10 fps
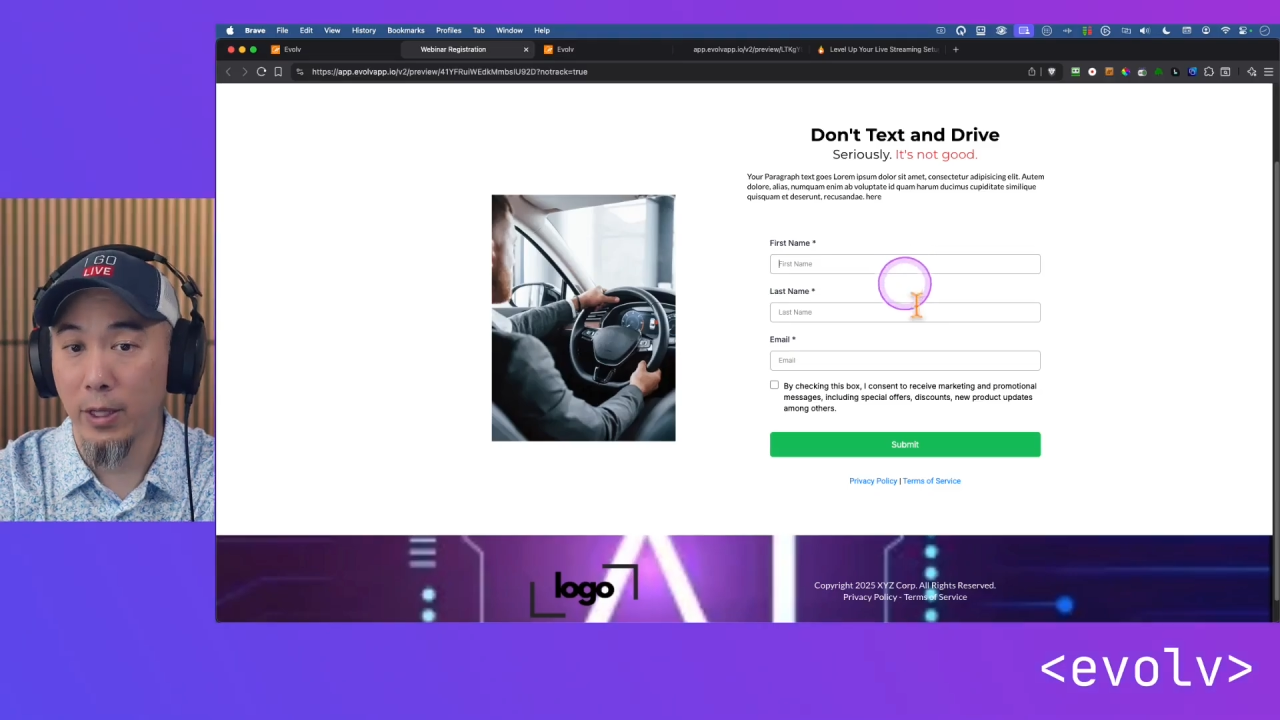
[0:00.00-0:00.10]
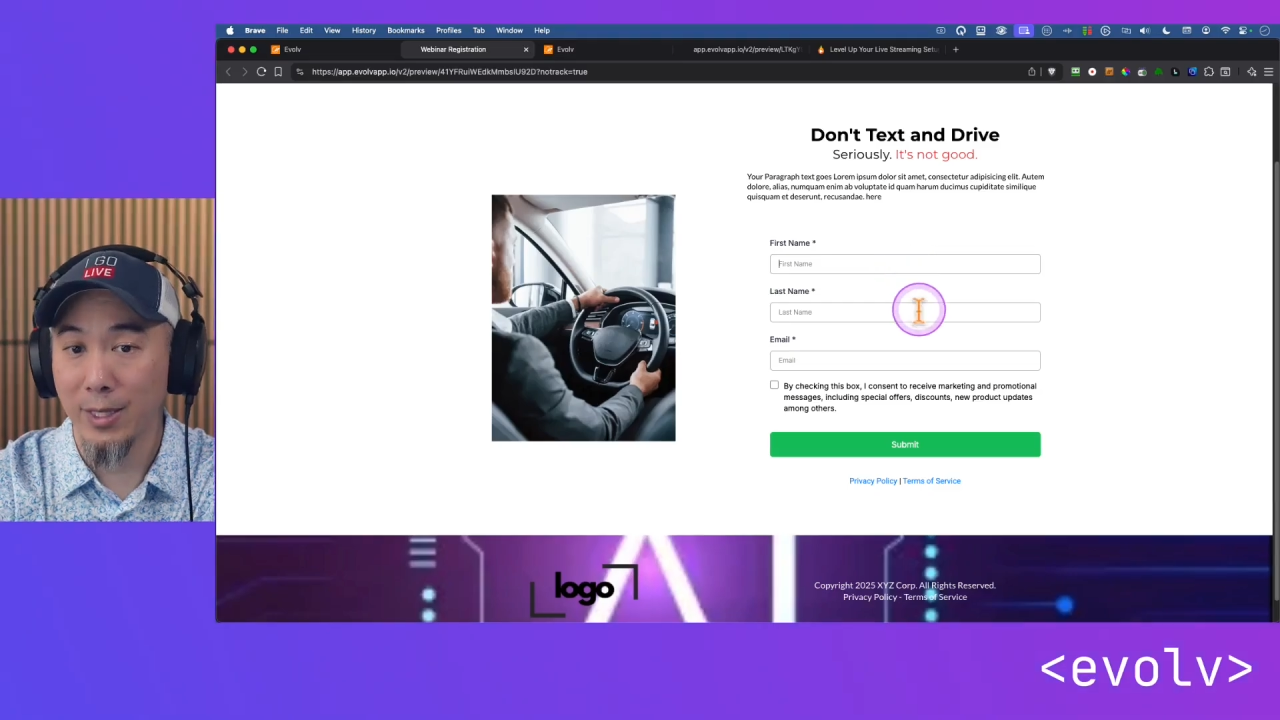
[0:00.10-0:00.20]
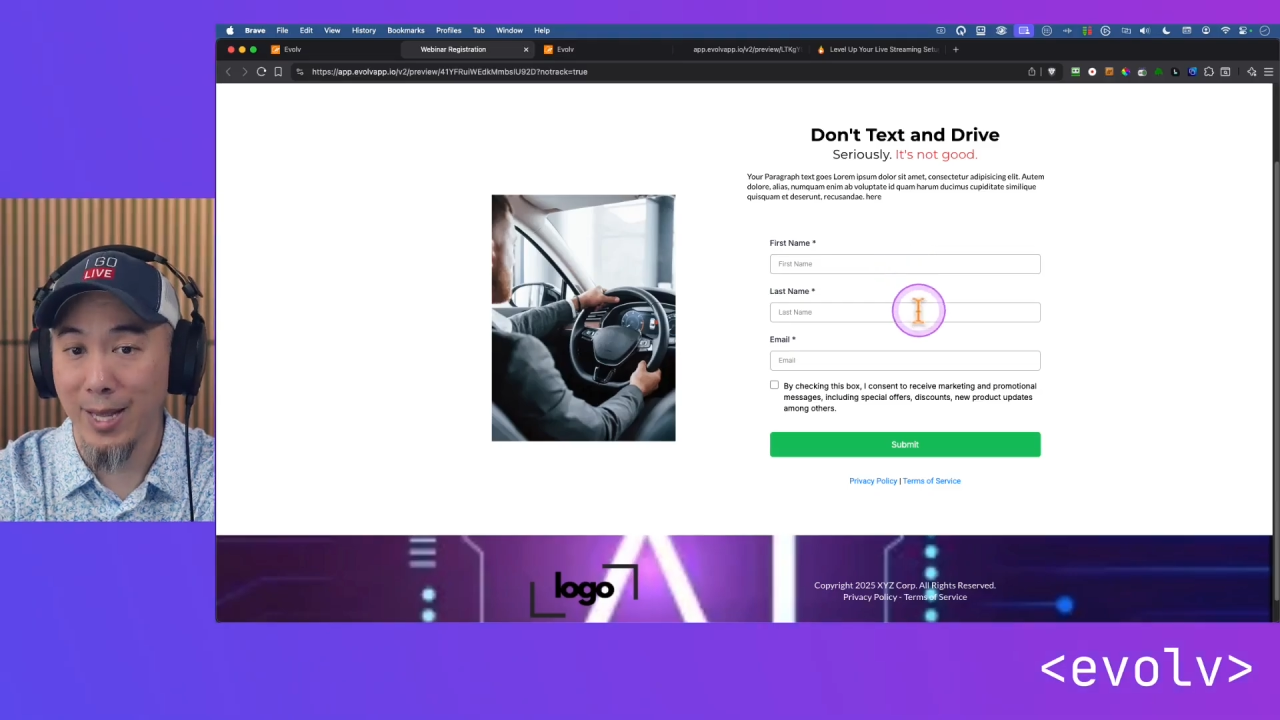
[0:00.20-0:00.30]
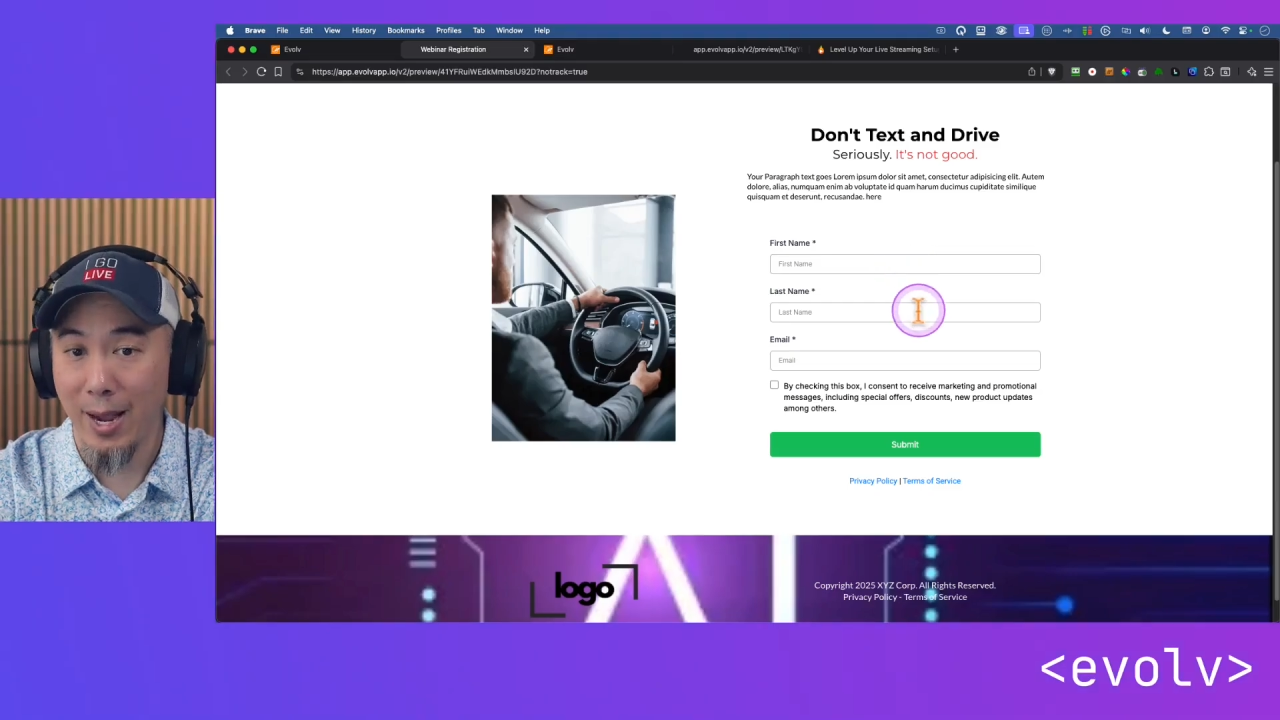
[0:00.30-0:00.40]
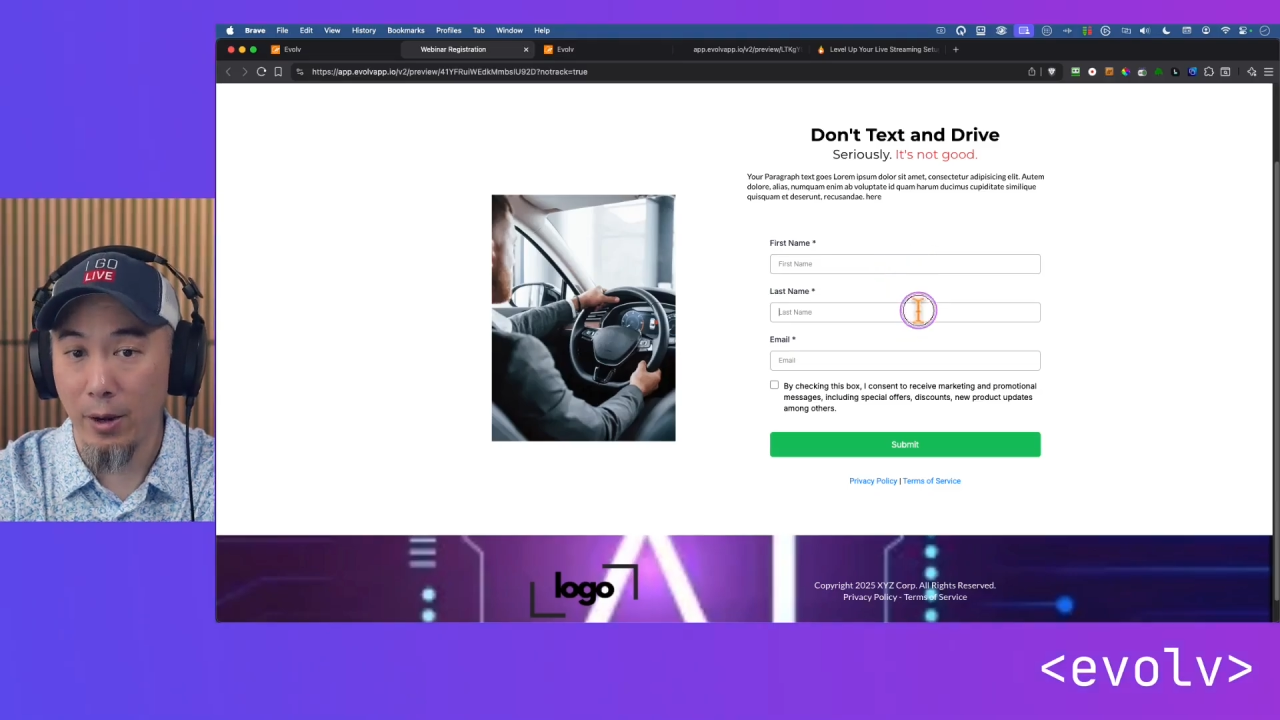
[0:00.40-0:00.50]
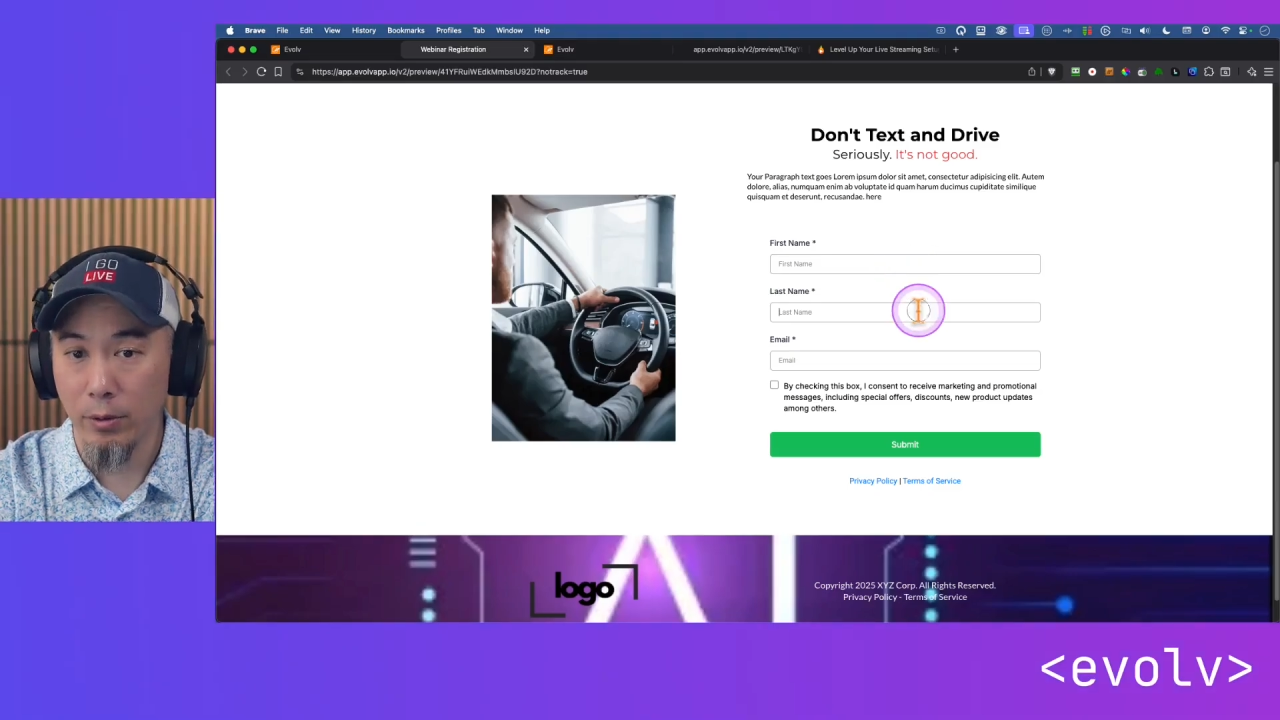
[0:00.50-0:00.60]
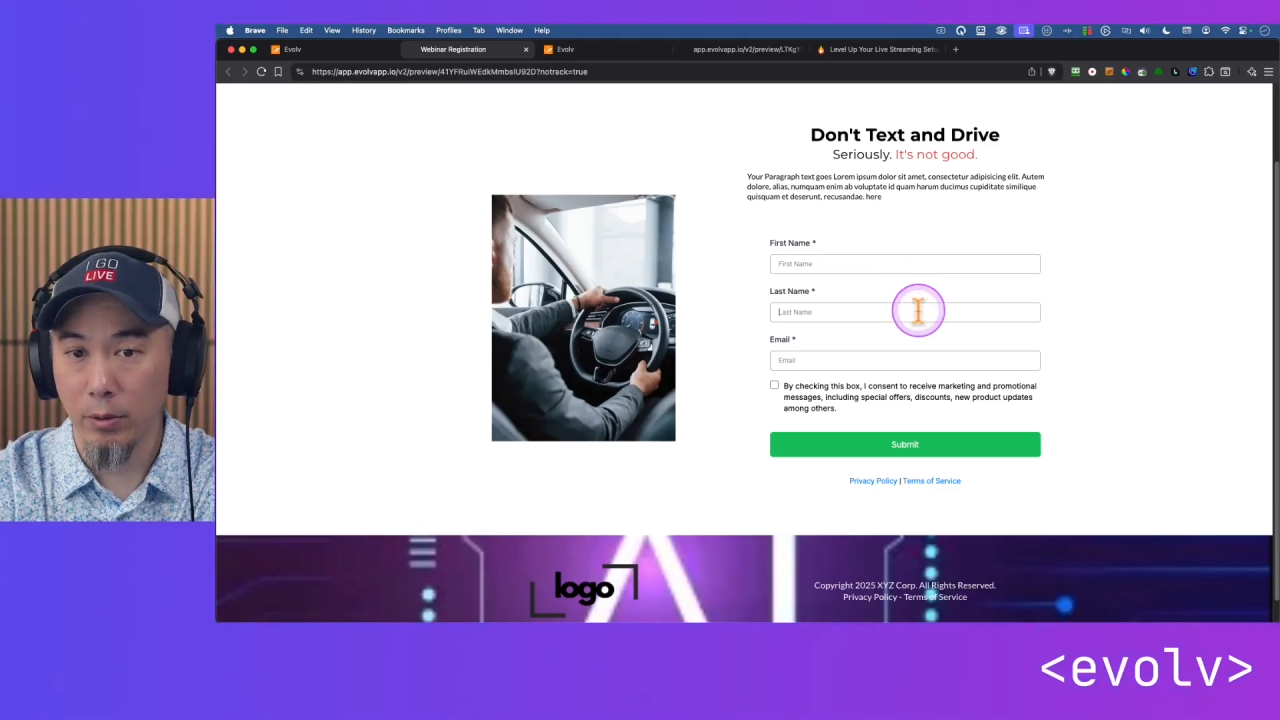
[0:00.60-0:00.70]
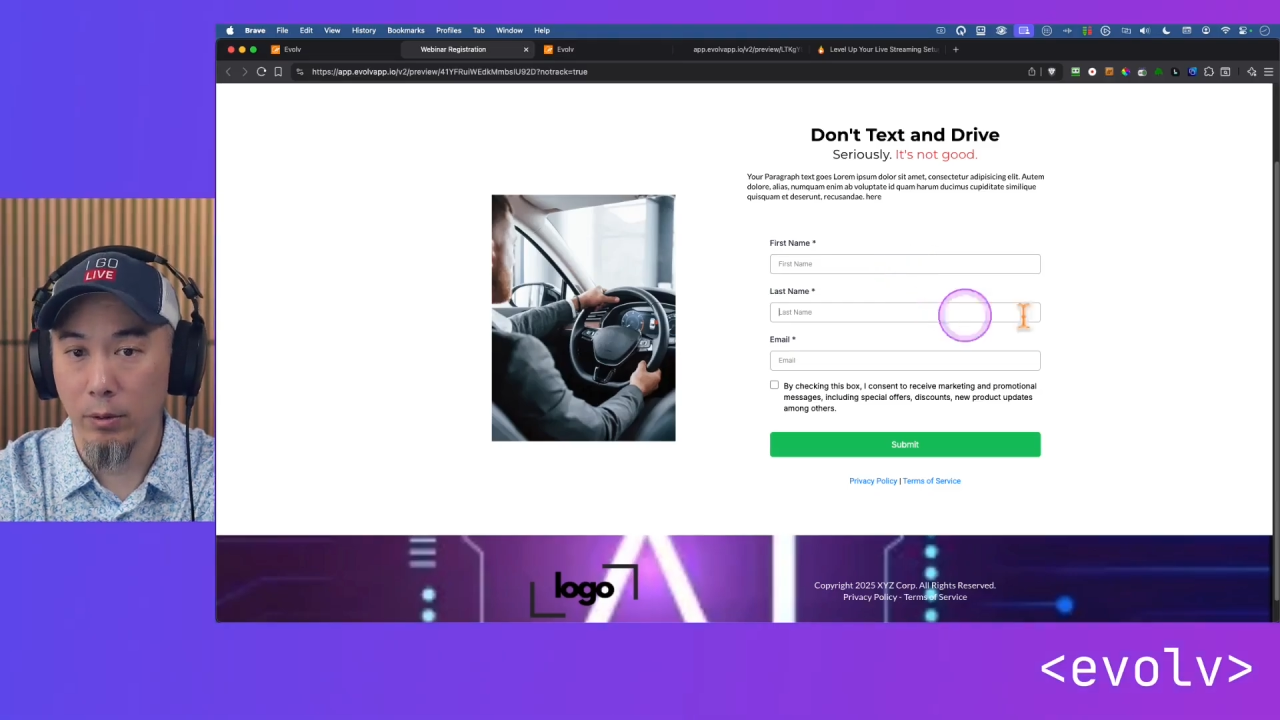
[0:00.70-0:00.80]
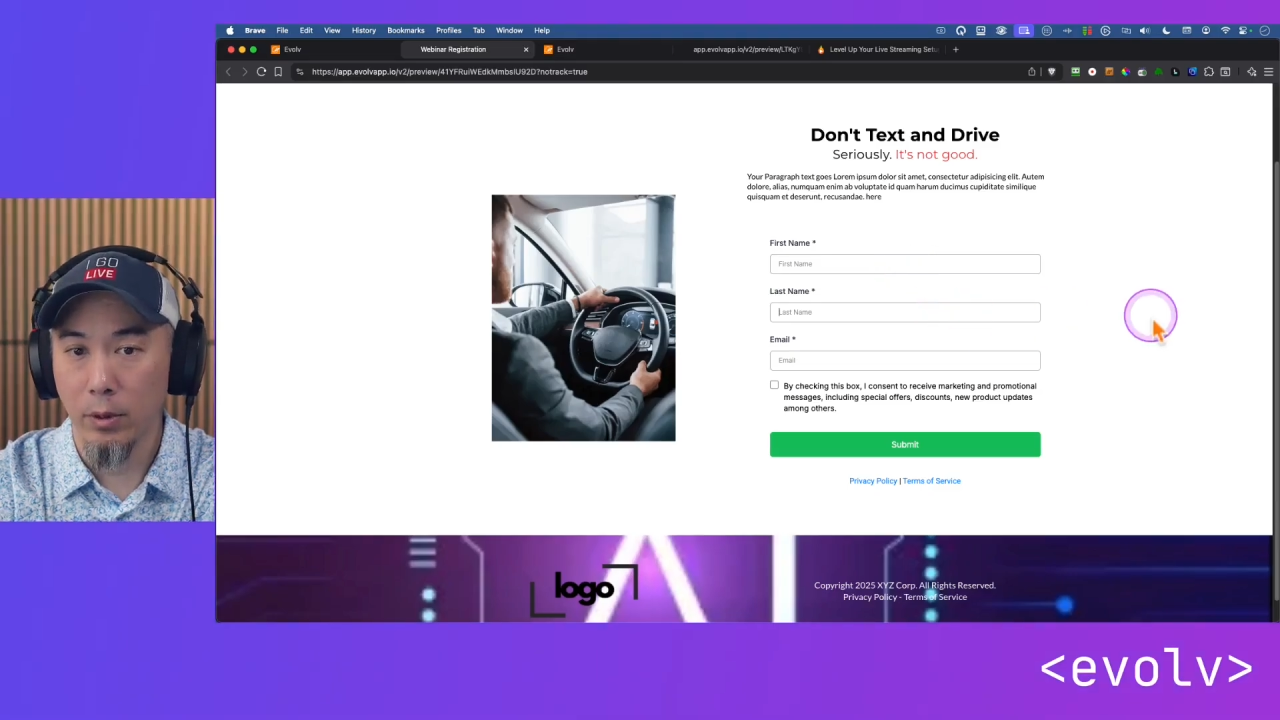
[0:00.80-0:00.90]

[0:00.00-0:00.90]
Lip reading: this out,